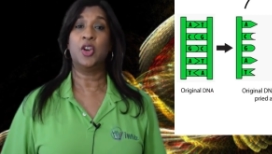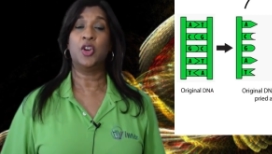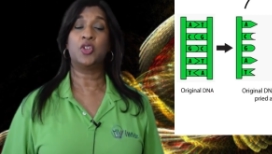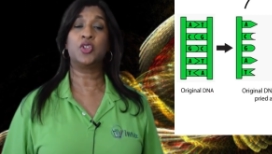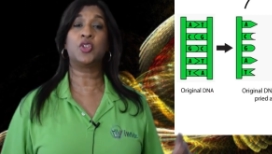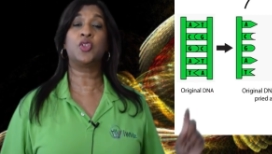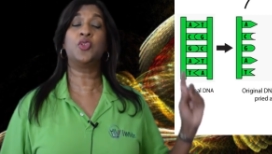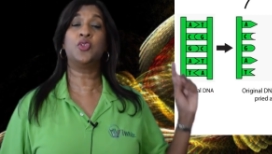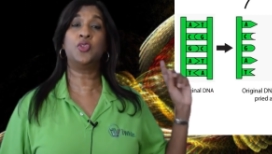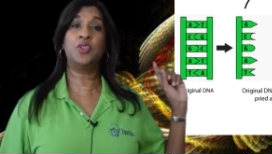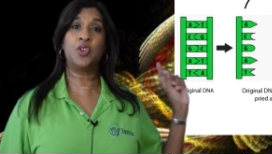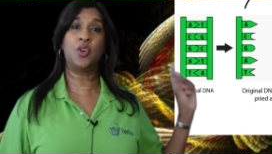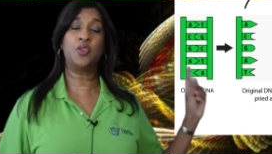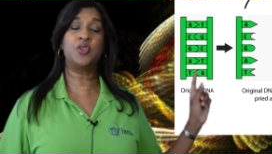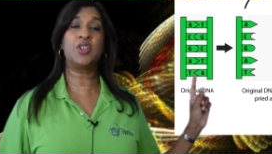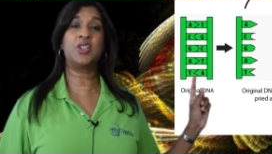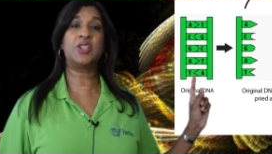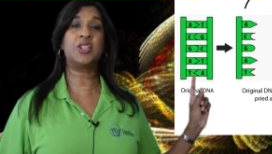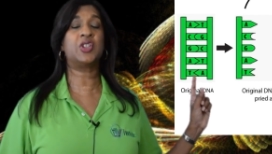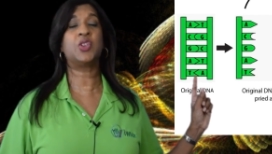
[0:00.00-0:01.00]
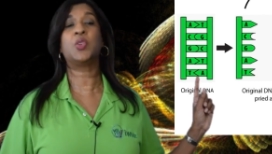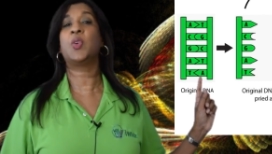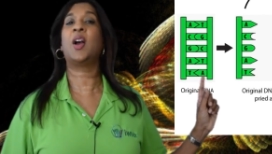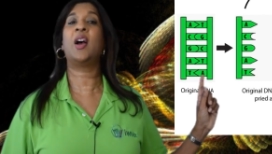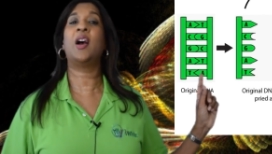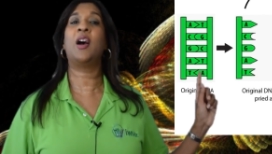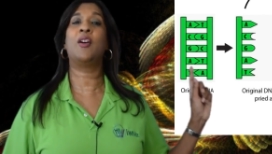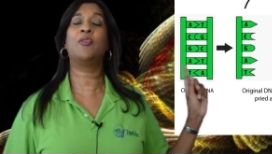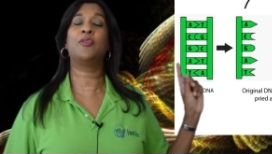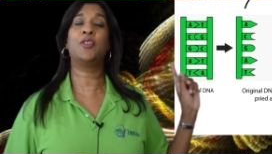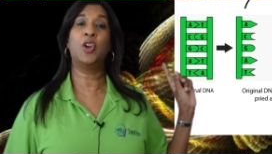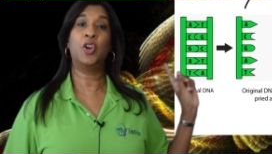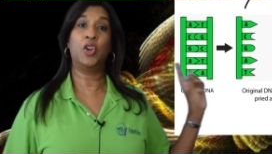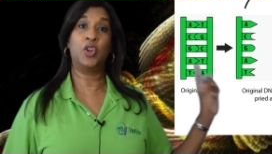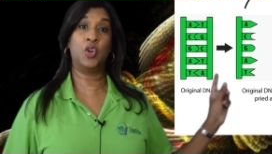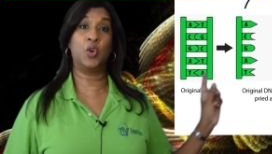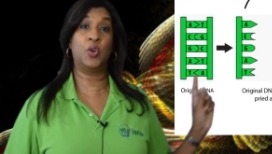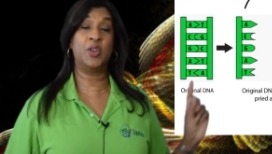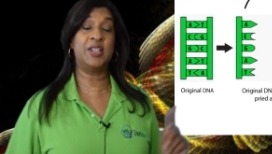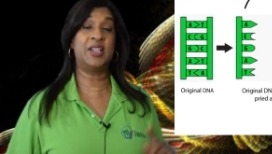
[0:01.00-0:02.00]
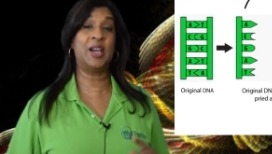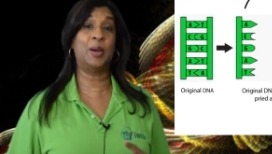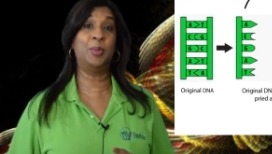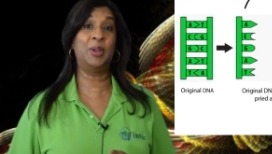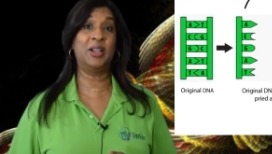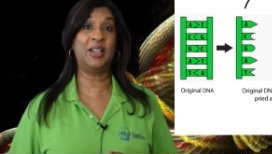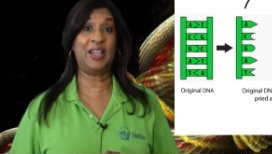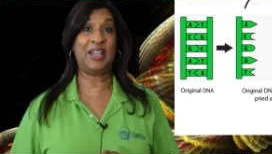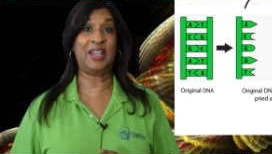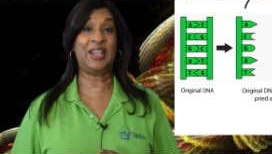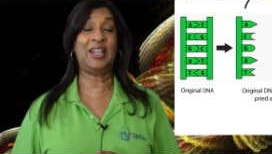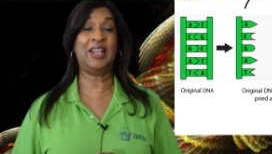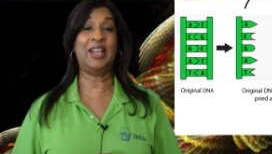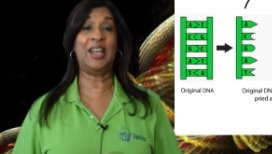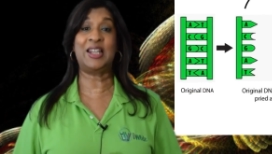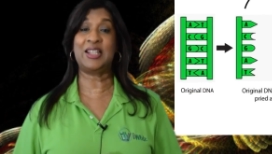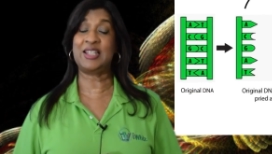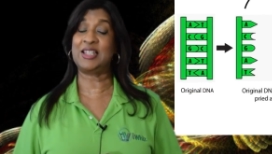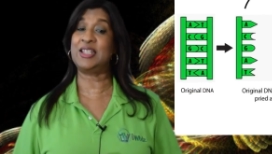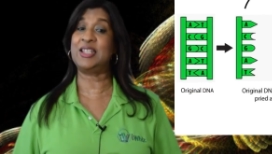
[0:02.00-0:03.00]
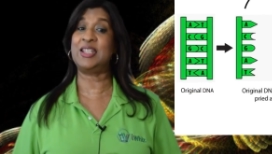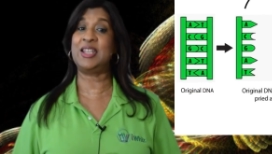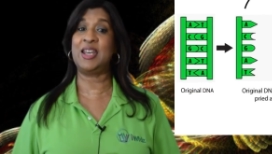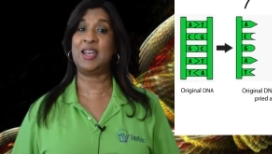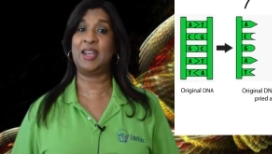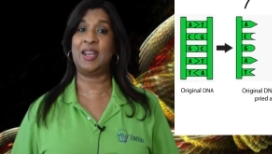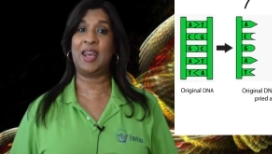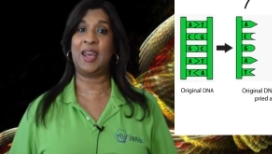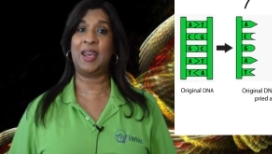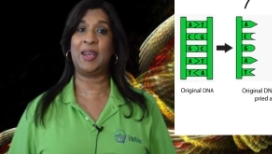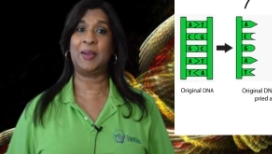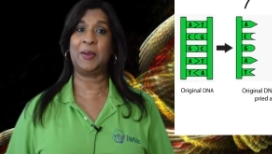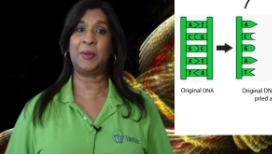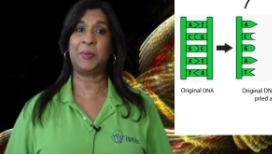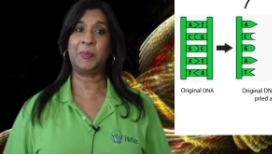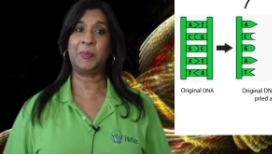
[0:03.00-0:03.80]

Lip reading: So you notice you have your double helix DNA.